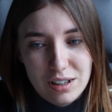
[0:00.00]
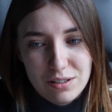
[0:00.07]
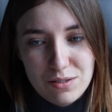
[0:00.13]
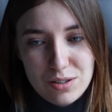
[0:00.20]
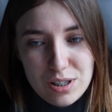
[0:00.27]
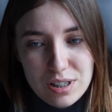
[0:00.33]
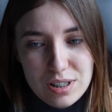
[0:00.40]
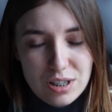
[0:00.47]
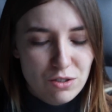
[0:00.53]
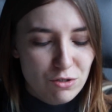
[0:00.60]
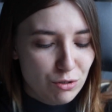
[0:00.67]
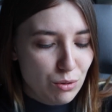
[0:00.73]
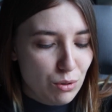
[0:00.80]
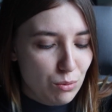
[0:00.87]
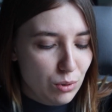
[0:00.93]
This
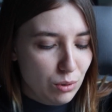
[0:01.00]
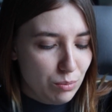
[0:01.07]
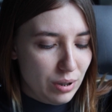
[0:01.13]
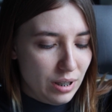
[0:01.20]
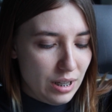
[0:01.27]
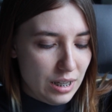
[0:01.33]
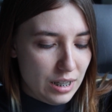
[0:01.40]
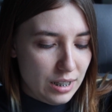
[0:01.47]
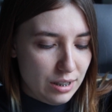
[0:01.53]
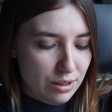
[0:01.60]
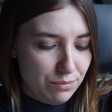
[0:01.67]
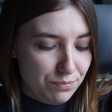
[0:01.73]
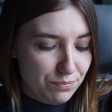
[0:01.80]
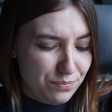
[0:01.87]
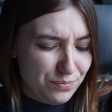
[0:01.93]
interview will be in
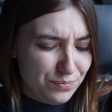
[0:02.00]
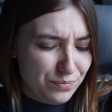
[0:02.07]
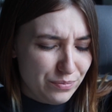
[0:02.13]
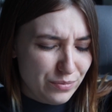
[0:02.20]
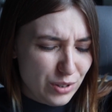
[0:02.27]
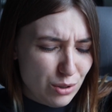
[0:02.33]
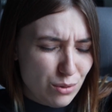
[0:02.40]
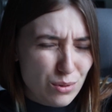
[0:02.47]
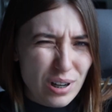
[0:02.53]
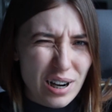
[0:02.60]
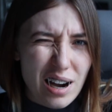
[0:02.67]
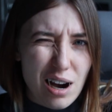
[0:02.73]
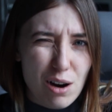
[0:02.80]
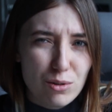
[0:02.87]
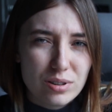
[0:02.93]
2
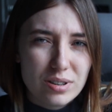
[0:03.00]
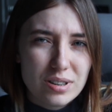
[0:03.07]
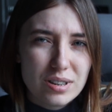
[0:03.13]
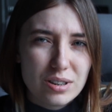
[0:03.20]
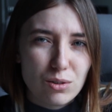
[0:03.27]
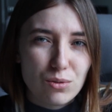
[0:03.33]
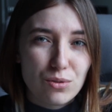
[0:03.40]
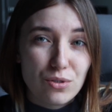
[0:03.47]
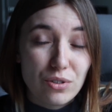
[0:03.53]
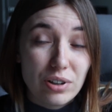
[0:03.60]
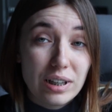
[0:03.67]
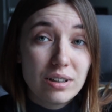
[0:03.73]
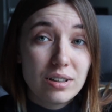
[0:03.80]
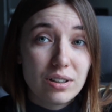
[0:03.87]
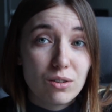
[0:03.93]
hours
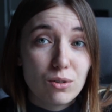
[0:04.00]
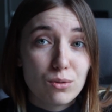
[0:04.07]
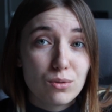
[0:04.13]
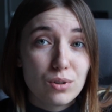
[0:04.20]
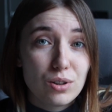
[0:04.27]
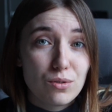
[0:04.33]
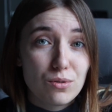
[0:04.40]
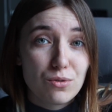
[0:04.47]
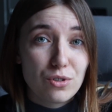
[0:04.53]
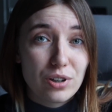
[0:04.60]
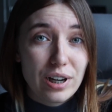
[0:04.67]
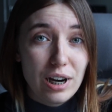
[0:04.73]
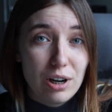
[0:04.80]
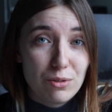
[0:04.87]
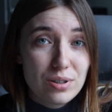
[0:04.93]
in
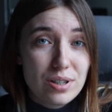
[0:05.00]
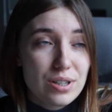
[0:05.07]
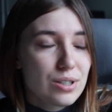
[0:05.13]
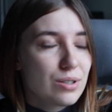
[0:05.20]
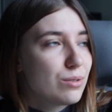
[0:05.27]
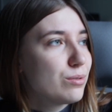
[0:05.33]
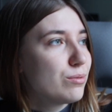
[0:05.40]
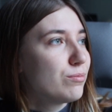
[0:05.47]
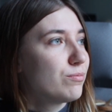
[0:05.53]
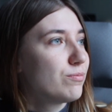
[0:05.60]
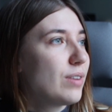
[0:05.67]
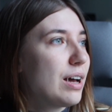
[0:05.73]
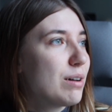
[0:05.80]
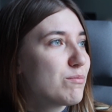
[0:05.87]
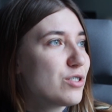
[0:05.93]
3 hours, so
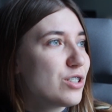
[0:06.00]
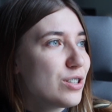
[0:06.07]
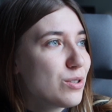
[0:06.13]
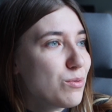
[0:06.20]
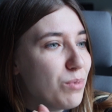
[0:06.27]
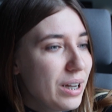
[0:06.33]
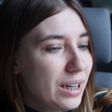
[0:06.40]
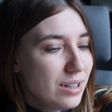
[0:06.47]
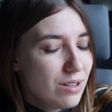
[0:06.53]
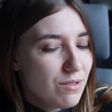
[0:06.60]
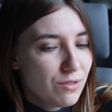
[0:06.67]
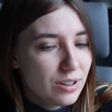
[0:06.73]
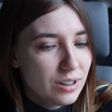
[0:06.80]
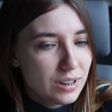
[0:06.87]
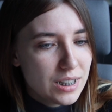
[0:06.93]
I'm just waiting
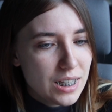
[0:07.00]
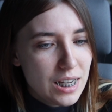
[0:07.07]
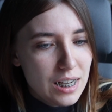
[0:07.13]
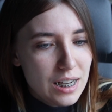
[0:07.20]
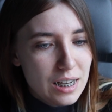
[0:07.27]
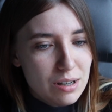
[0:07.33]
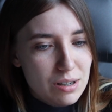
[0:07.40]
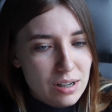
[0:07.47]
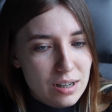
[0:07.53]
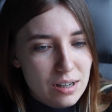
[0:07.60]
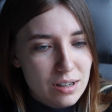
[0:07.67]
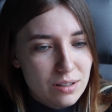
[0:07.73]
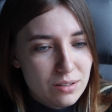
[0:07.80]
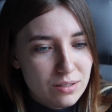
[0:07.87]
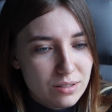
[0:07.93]
for it,
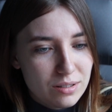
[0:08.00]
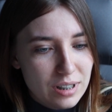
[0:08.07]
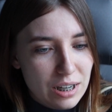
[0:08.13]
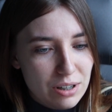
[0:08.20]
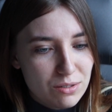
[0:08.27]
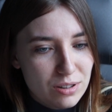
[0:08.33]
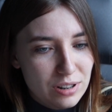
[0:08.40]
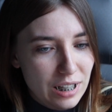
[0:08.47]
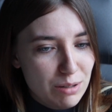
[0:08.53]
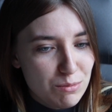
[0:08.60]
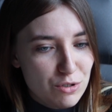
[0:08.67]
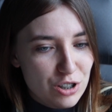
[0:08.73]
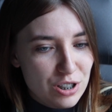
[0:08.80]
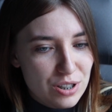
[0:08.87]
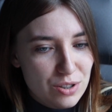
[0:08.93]
and currently I'm
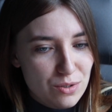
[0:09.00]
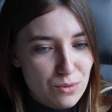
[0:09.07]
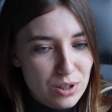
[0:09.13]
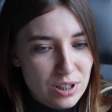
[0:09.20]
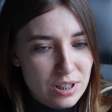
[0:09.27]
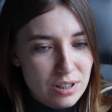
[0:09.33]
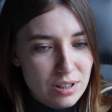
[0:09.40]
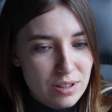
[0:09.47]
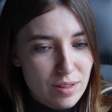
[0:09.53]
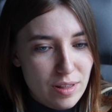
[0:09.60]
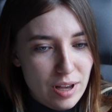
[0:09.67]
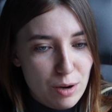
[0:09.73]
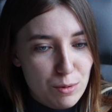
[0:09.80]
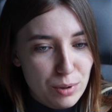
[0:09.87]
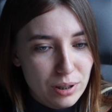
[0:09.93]
just reading
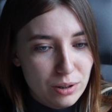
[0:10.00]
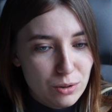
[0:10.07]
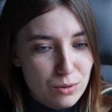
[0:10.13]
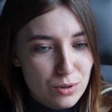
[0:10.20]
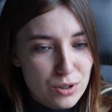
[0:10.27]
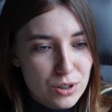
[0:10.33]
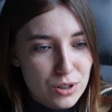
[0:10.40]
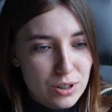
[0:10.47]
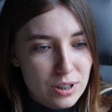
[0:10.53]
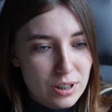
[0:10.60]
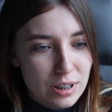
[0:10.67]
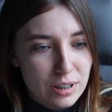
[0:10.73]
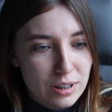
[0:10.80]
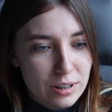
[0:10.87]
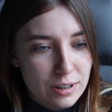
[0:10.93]
their values
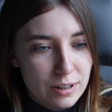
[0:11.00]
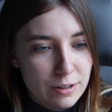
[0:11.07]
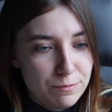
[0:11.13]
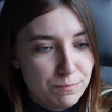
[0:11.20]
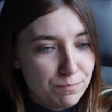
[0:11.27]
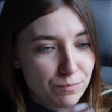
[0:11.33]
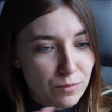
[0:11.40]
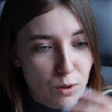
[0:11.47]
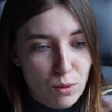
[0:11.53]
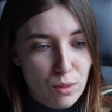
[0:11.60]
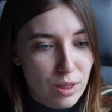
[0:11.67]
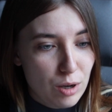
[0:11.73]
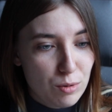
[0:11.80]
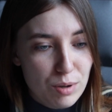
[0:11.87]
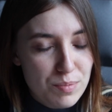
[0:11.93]
on
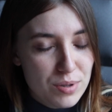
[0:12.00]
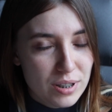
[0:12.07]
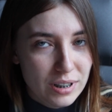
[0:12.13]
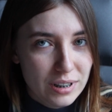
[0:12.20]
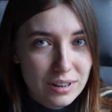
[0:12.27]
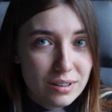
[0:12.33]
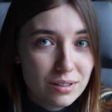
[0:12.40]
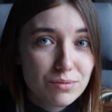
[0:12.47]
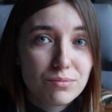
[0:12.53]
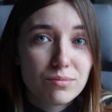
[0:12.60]
their website.